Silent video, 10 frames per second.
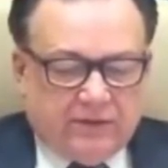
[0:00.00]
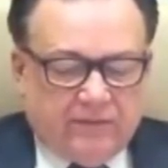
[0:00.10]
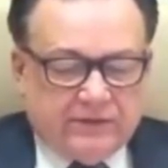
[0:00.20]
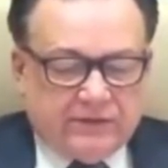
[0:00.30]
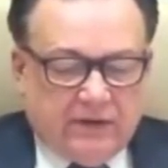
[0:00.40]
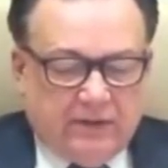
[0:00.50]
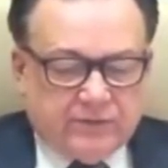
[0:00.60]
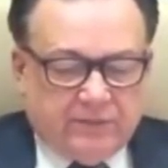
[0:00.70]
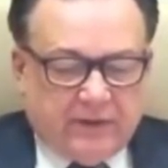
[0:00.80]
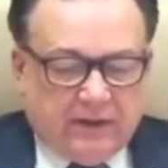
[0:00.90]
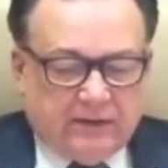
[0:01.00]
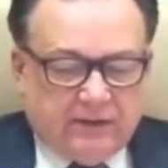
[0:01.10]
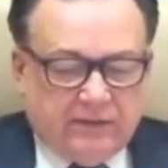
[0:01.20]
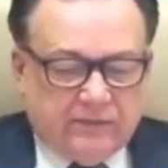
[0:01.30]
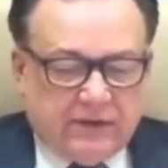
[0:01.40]
So with this
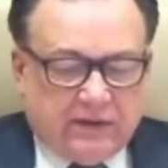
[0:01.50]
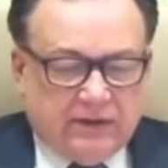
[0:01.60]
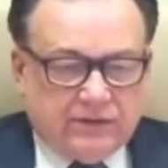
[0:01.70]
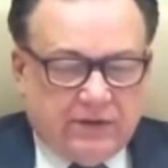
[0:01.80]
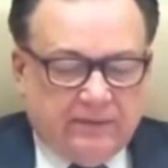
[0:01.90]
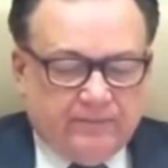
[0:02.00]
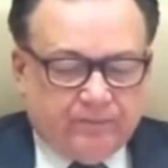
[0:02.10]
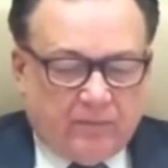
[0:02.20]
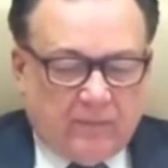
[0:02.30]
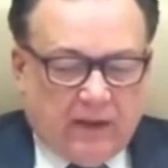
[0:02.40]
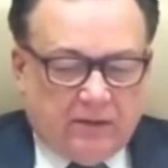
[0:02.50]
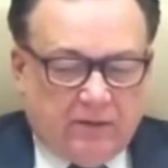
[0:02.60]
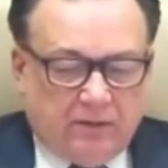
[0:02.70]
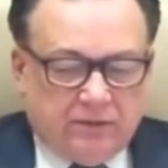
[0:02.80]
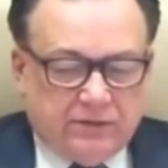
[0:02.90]
multi-level
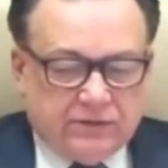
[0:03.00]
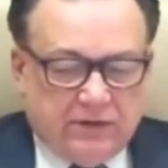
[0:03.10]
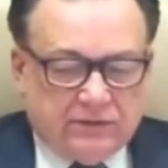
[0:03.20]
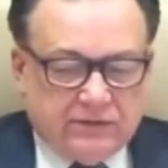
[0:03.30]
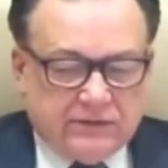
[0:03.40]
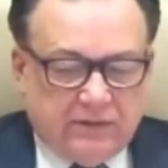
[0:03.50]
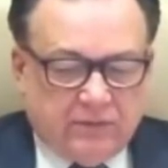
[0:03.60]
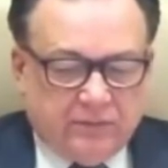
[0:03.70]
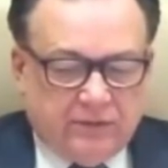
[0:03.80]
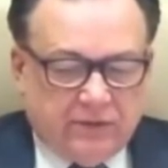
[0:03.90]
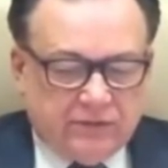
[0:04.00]
management, we